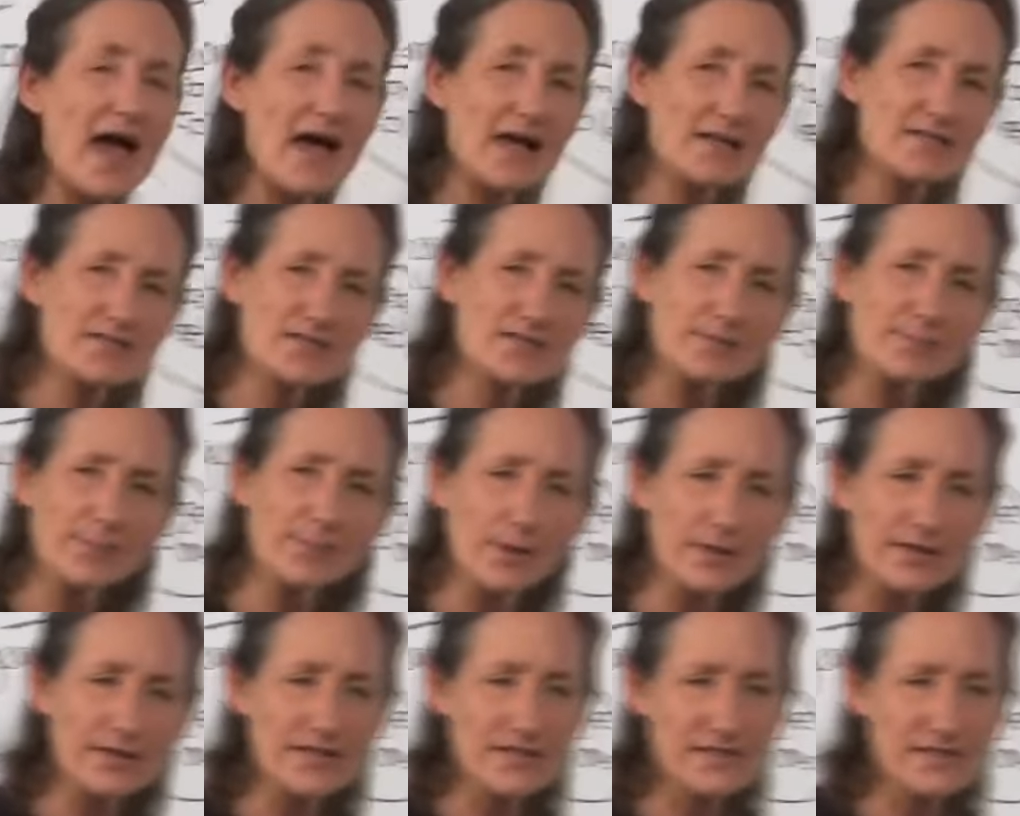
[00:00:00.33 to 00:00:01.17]
As the
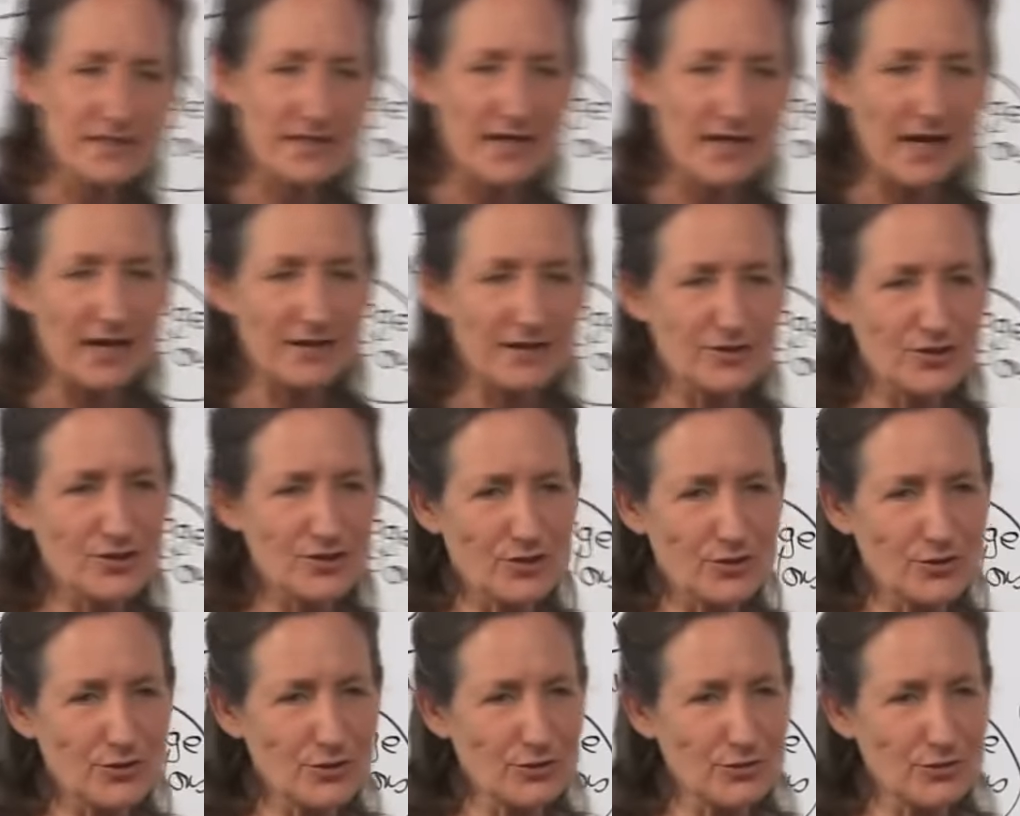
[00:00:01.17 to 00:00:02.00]
body starts
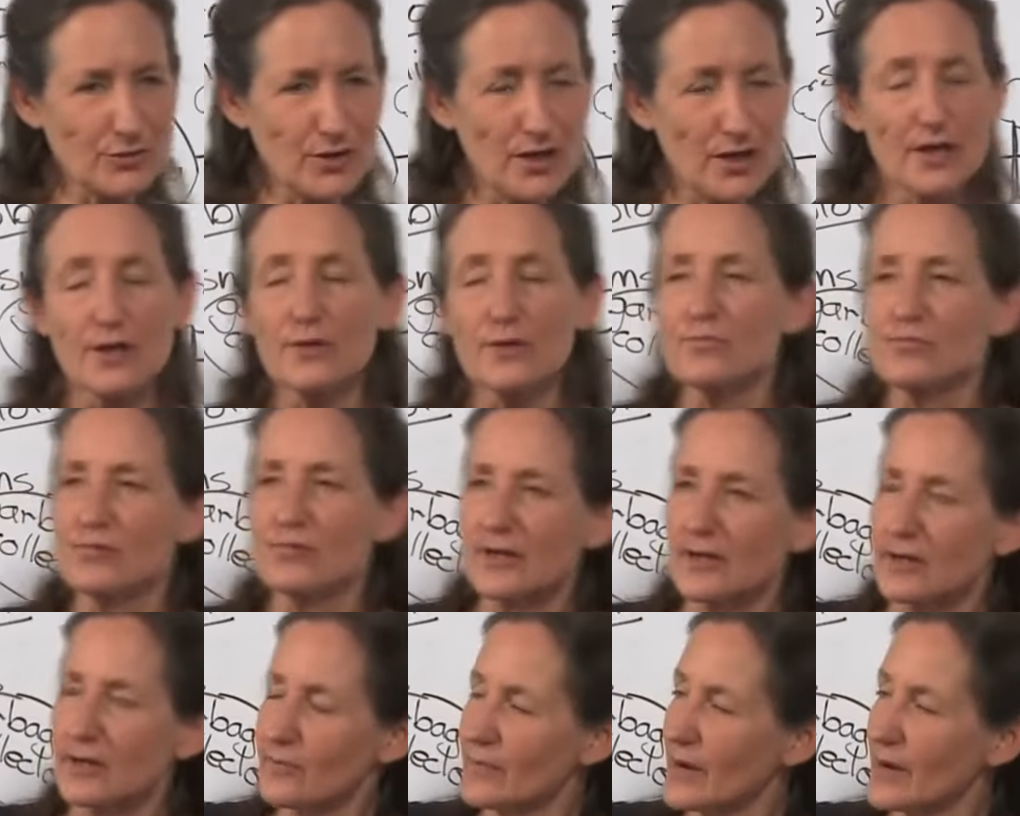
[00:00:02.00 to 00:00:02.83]
to
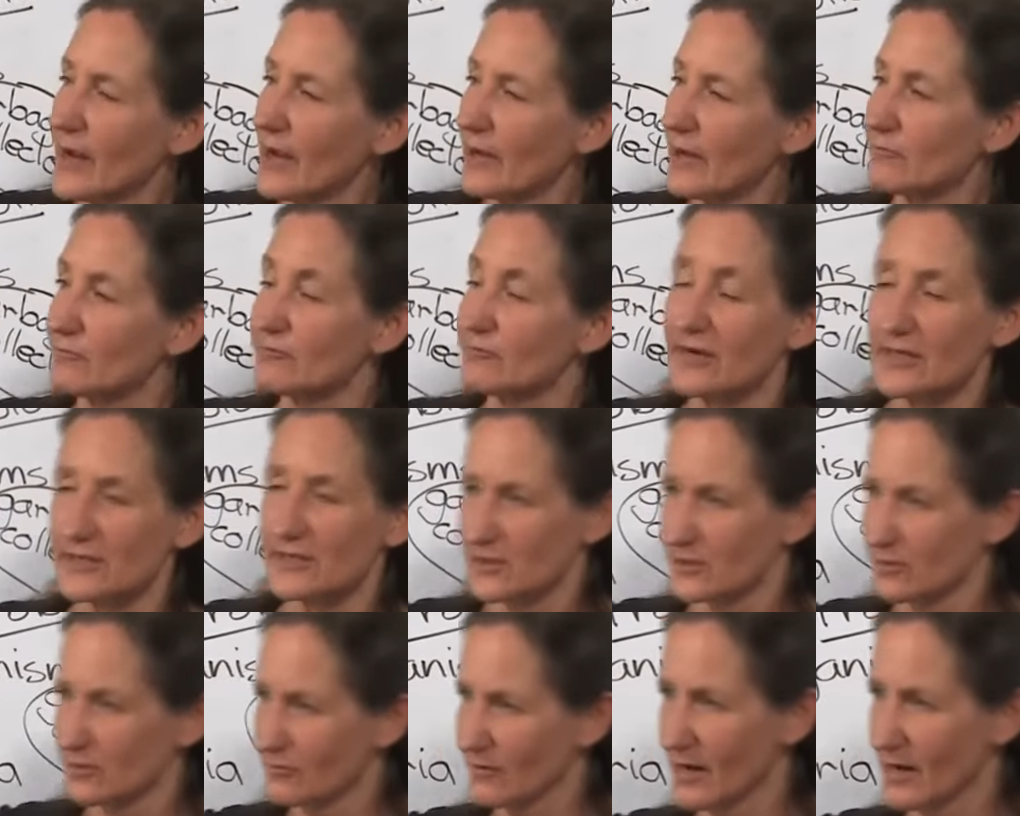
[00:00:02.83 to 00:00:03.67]
bring about
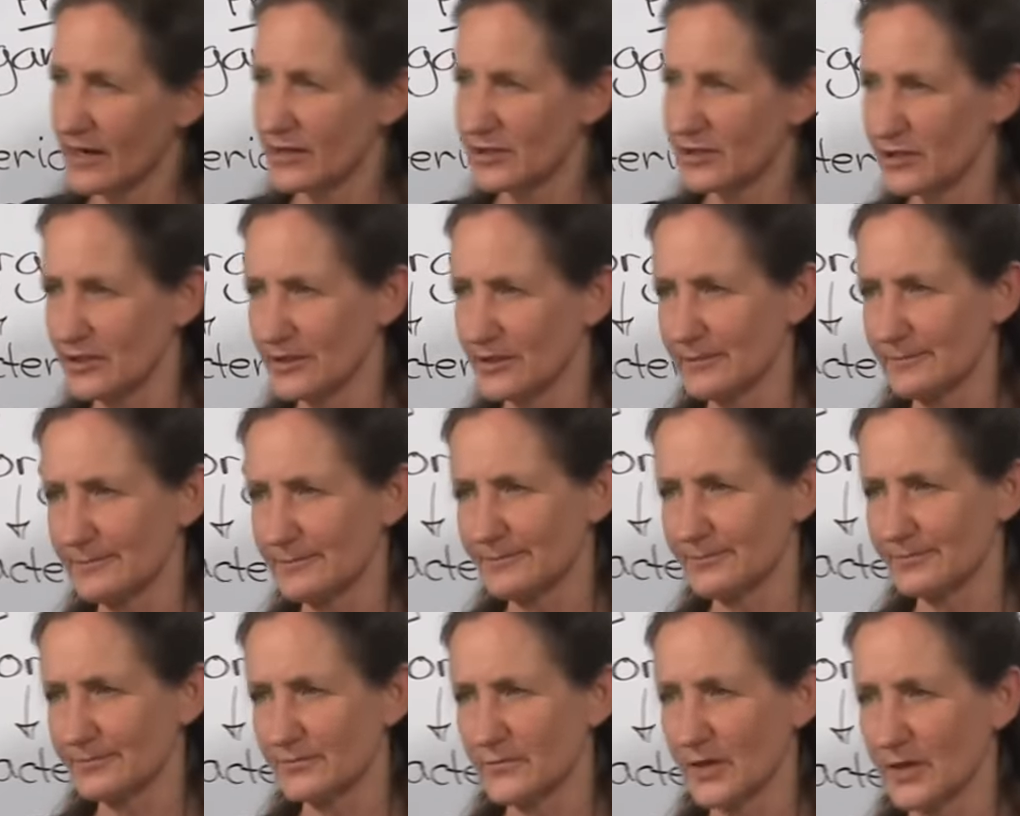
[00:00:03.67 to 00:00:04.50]

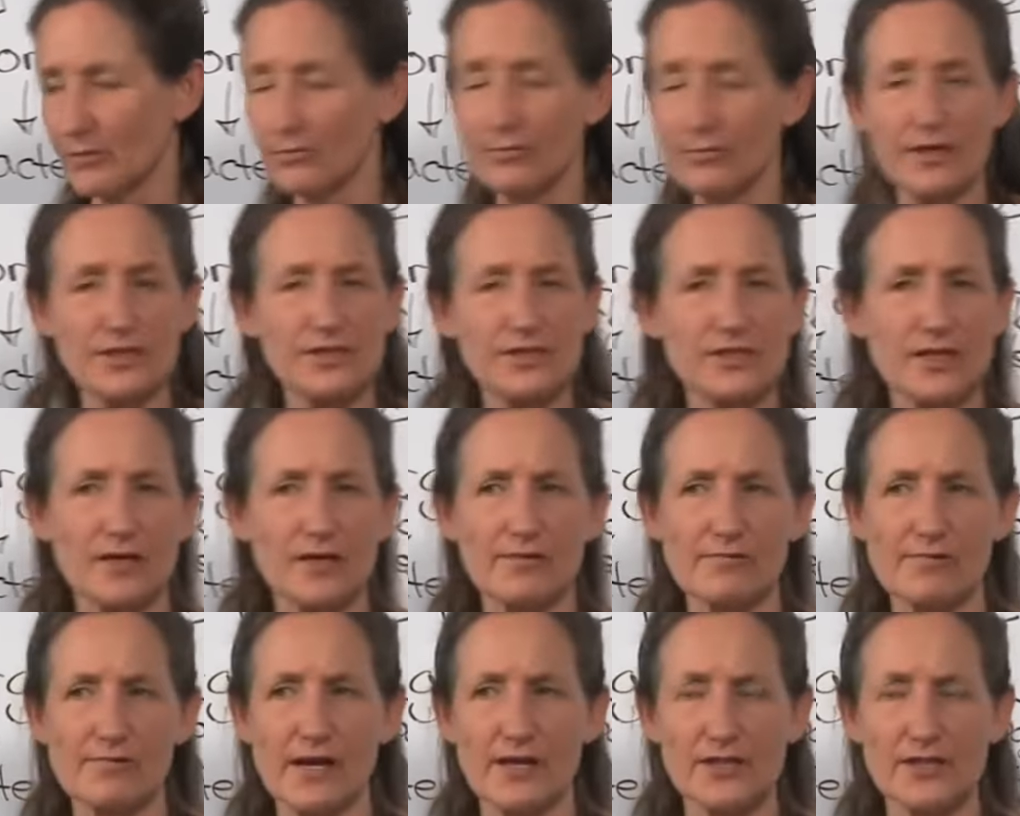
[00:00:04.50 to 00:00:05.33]
restoration,
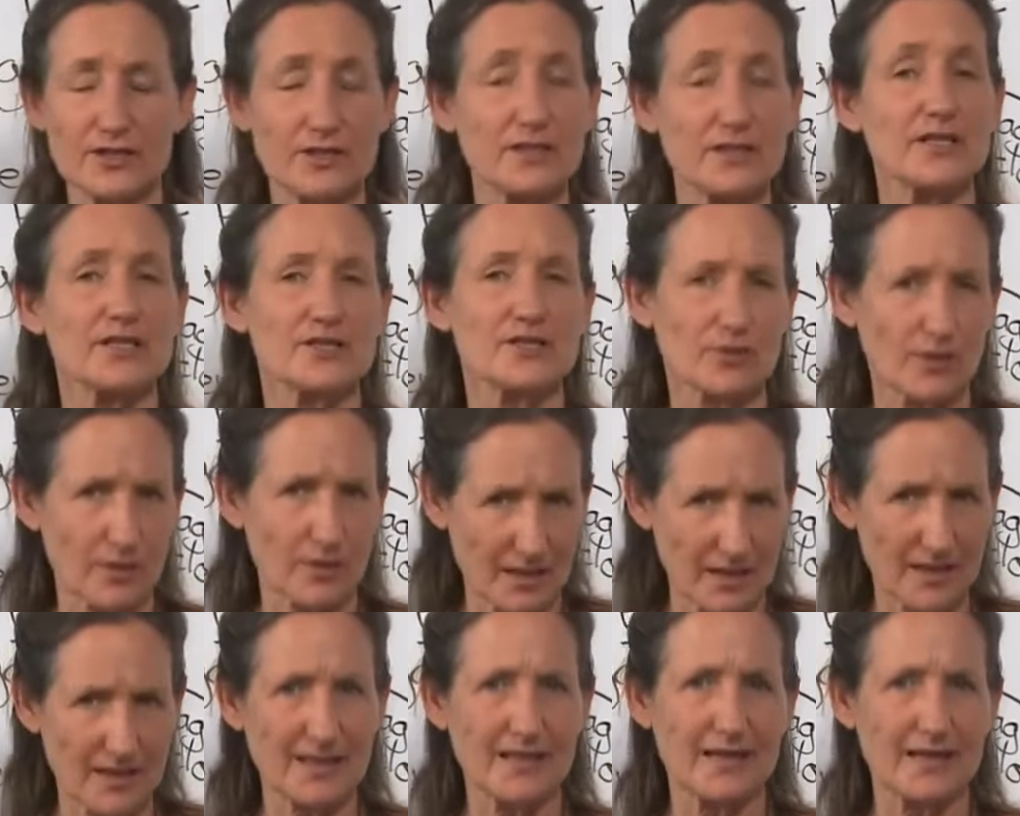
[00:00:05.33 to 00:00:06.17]
regeneration, it's got
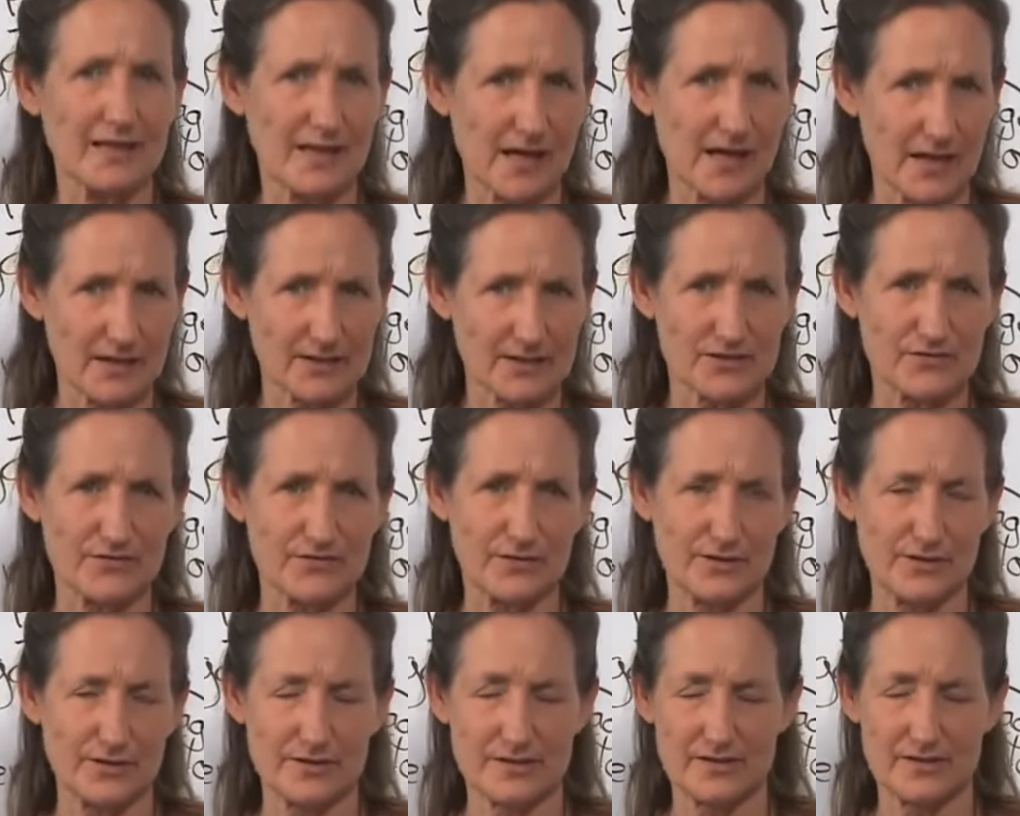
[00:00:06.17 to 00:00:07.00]
to clean house
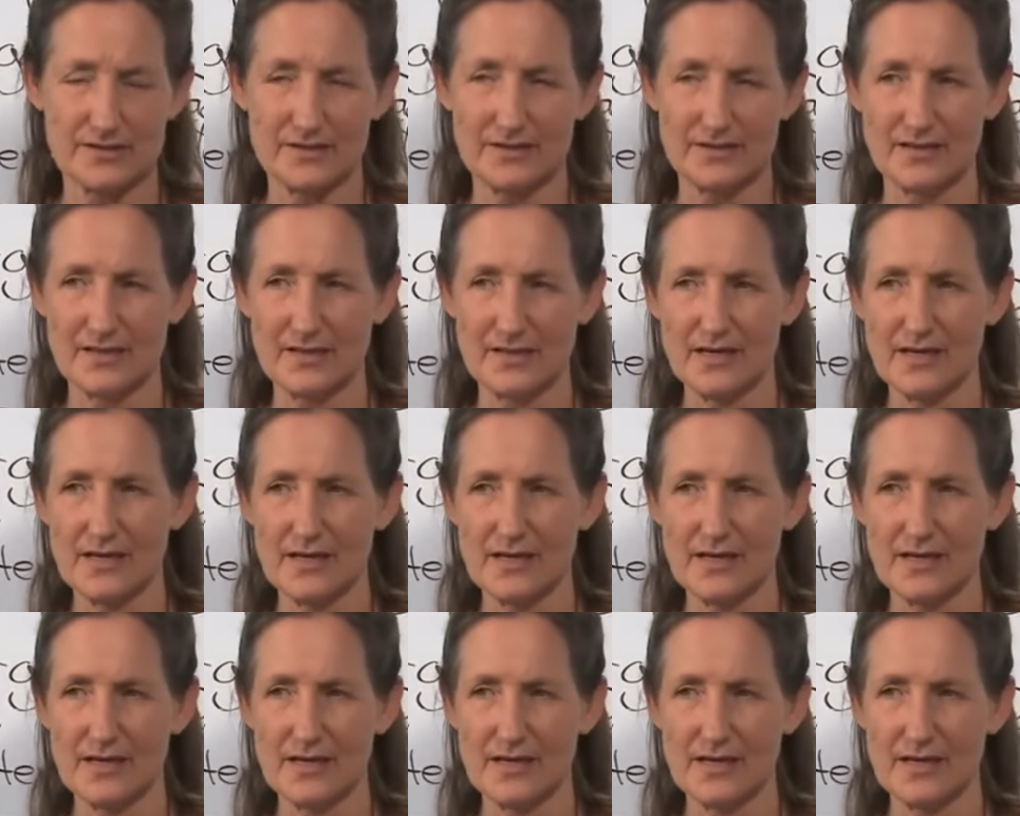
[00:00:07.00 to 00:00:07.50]
first.